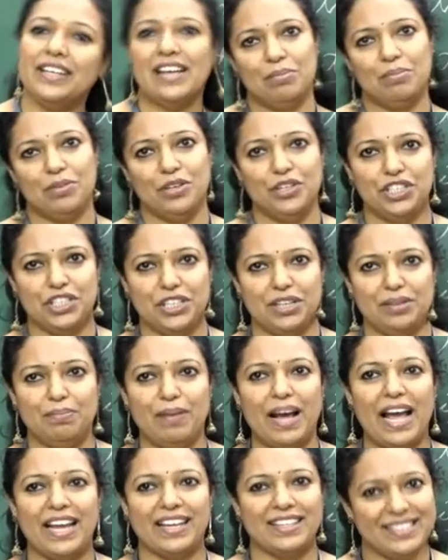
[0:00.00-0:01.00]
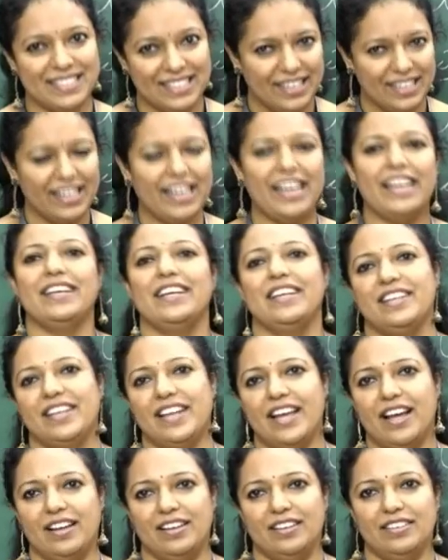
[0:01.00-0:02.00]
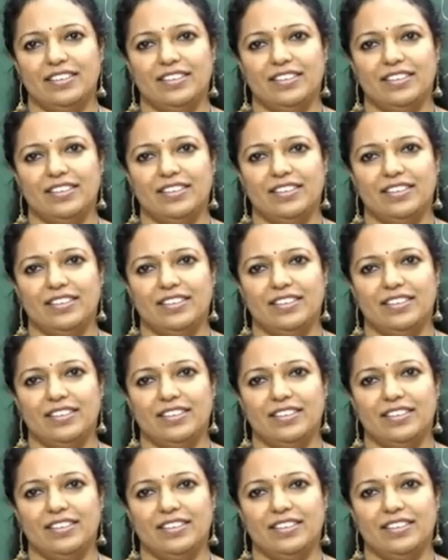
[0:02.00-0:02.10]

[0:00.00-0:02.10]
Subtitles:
commercial banks in India.